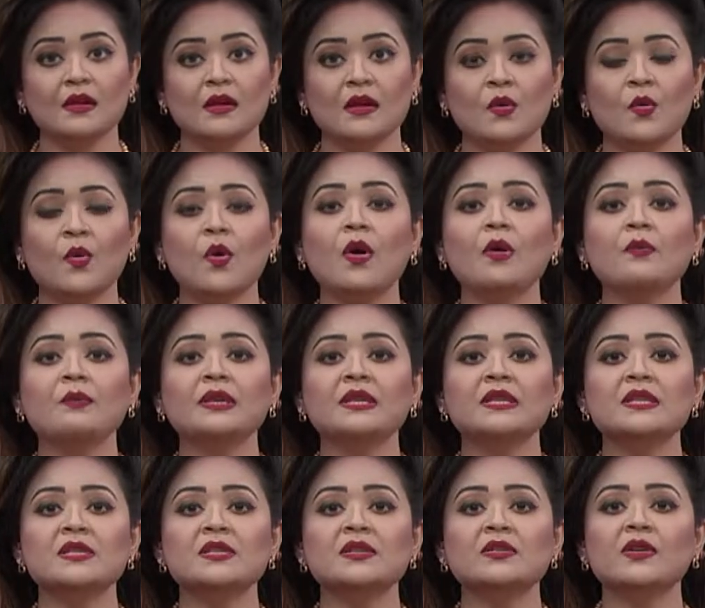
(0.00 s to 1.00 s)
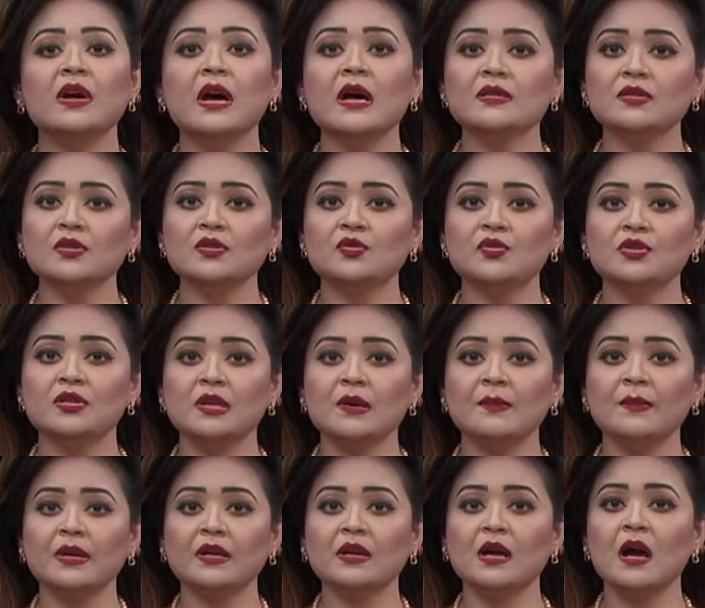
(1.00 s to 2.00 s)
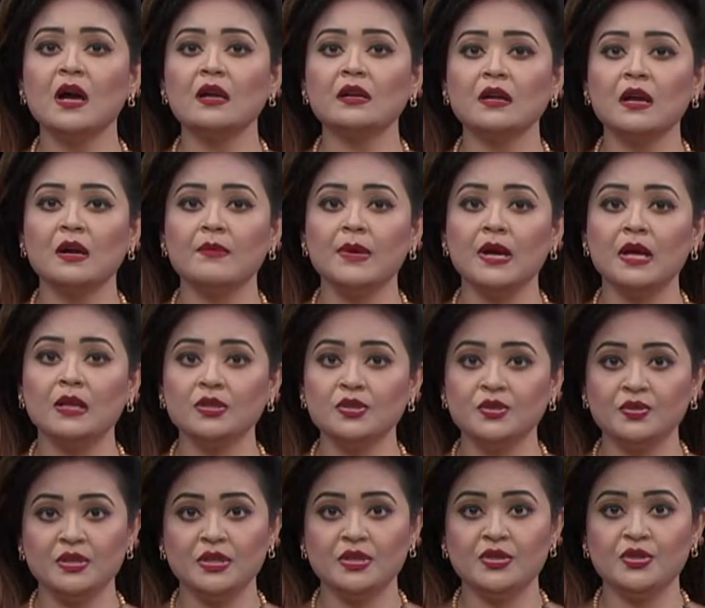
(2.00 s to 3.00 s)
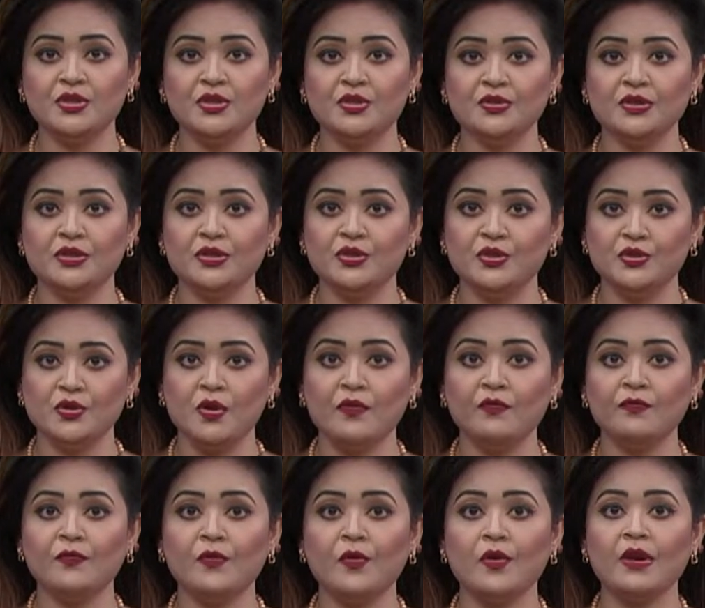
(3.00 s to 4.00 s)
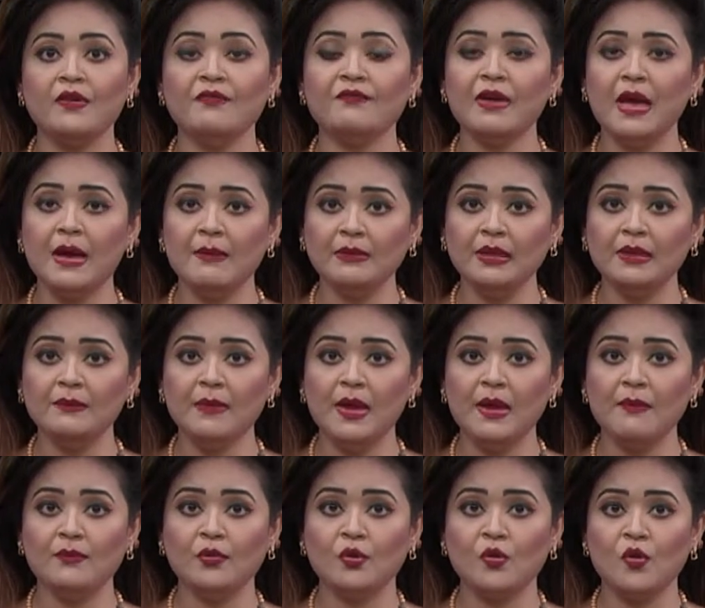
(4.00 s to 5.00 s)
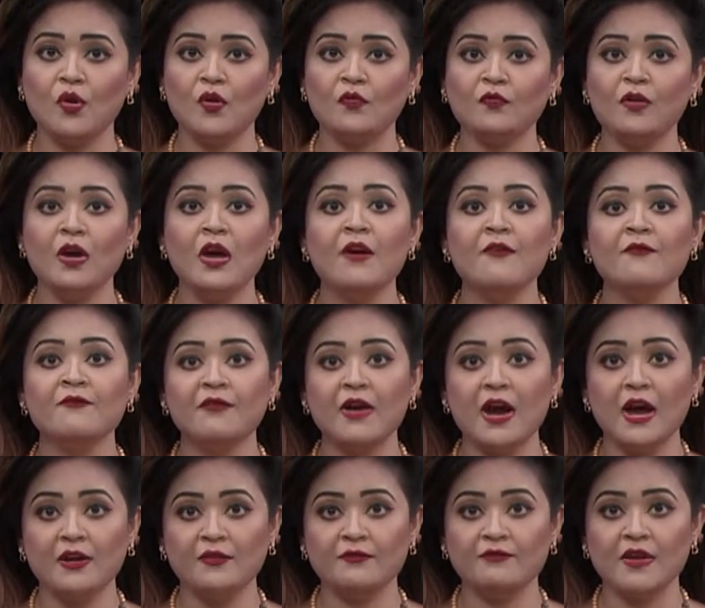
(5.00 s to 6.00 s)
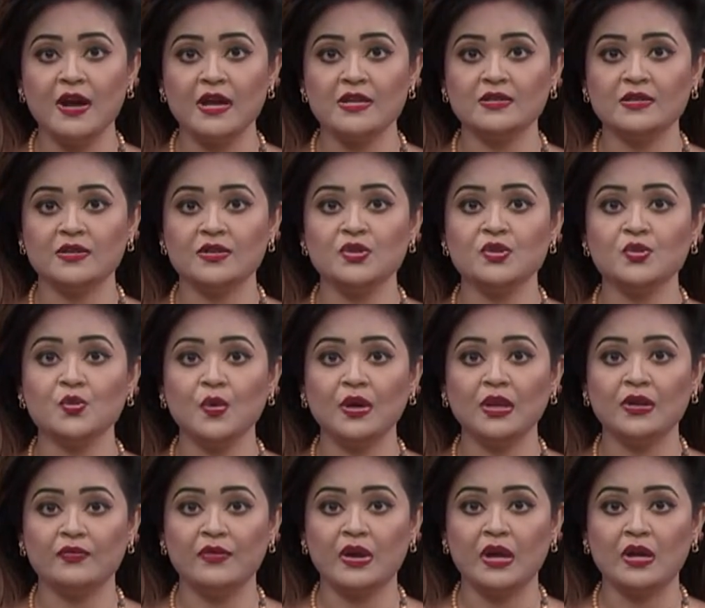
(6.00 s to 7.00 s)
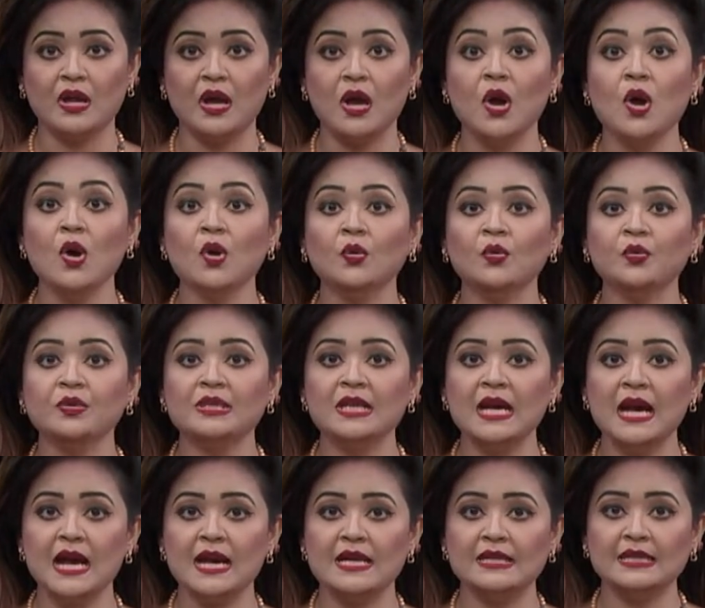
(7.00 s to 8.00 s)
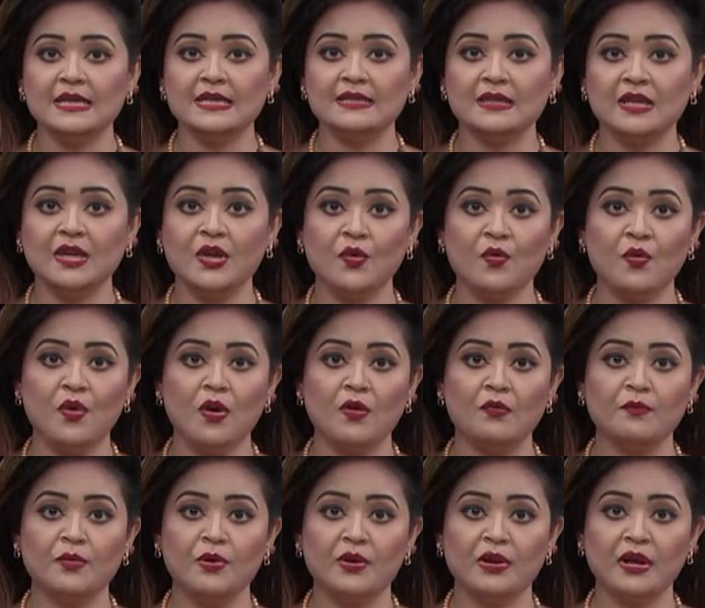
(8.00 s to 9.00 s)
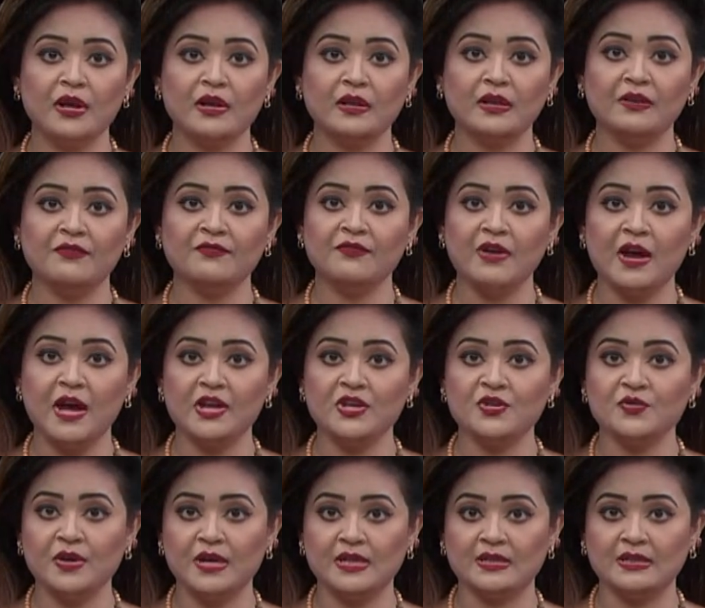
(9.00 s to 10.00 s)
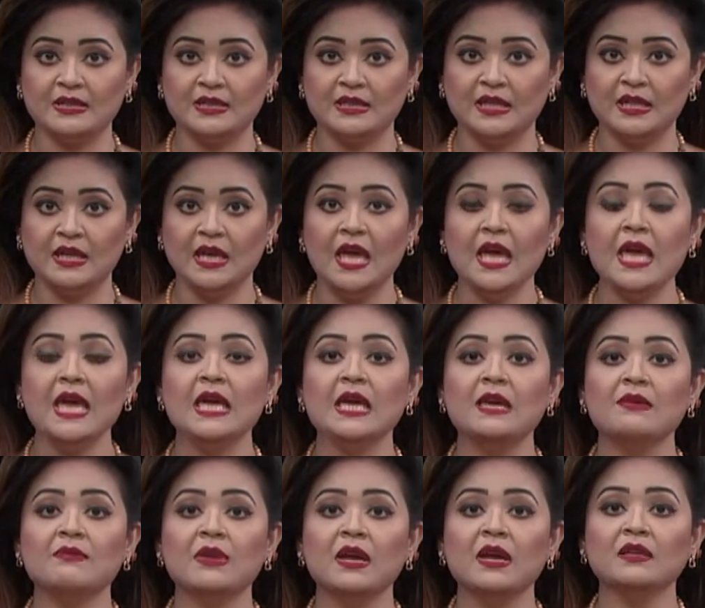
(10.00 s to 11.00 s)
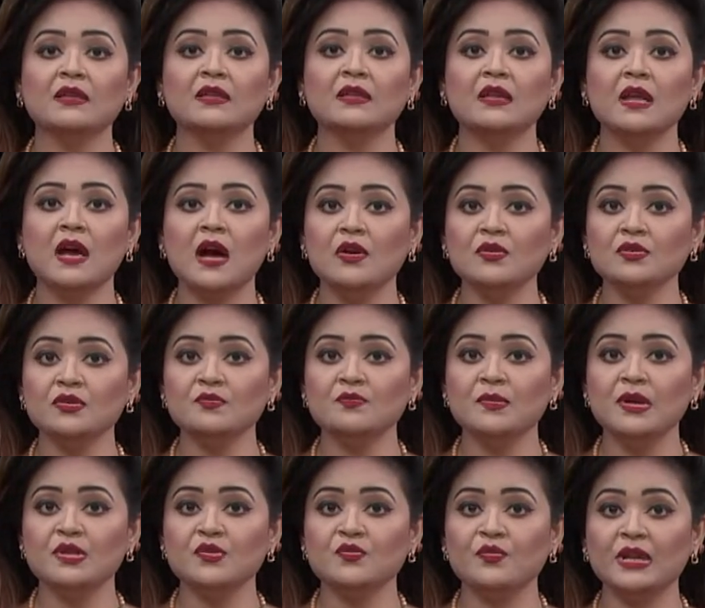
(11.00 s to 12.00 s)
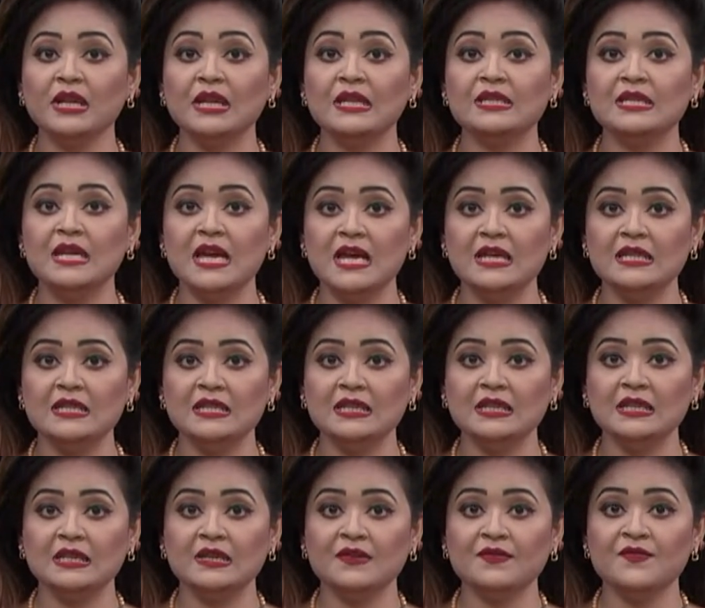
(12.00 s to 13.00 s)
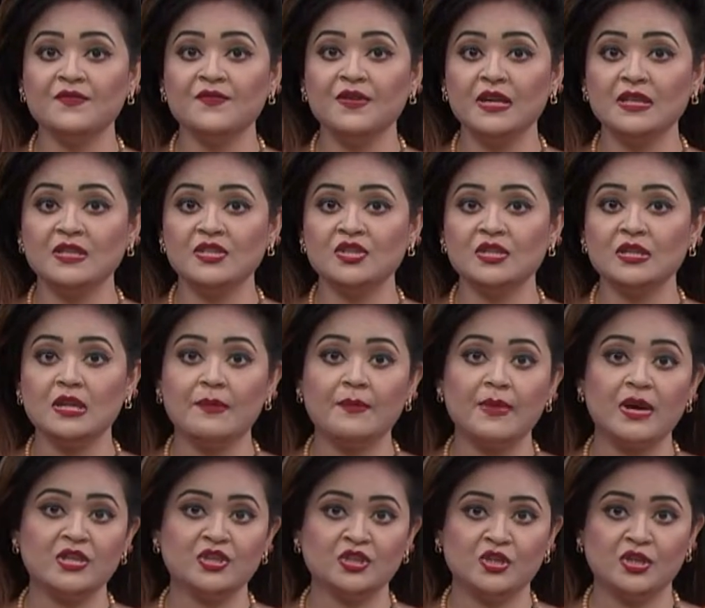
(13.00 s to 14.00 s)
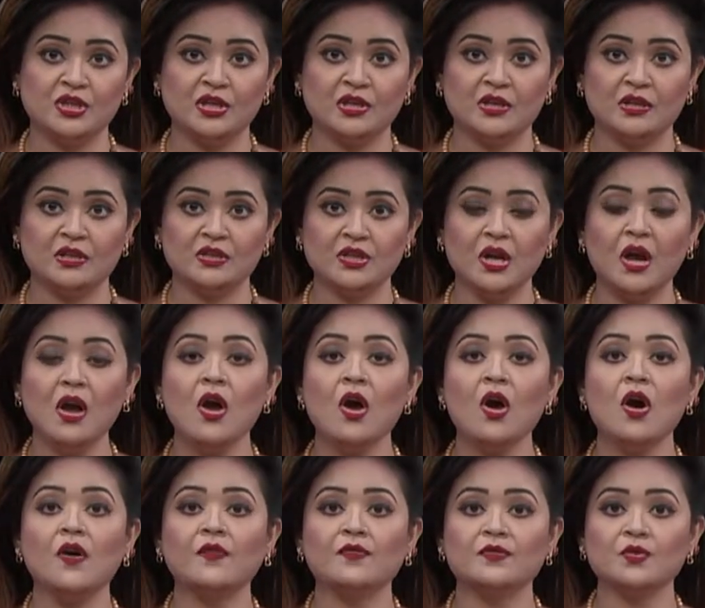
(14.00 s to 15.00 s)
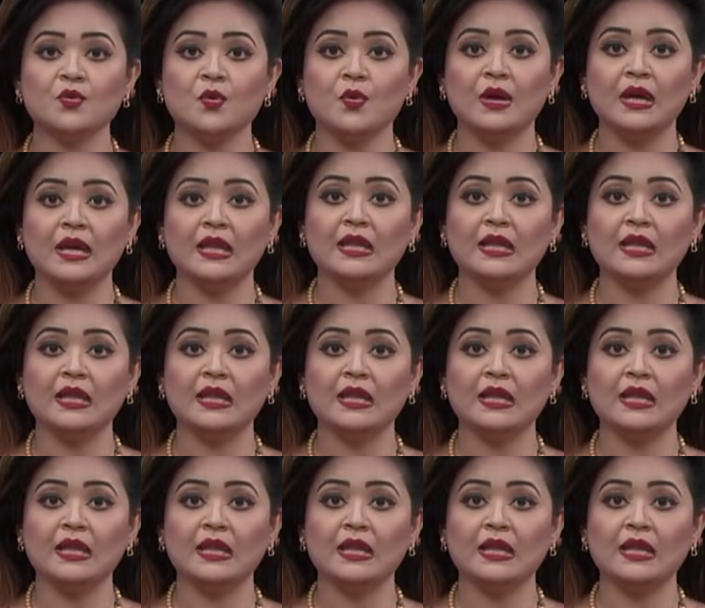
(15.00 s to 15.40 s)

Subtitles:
Home Minister Asaduzzaman Khan Kamal today issued a job for a family member of firefighter Sohal Rana, who died as a hero of Bonani fire tragedy. He made the announcement while attending the first Namaz Janaza of Sohal,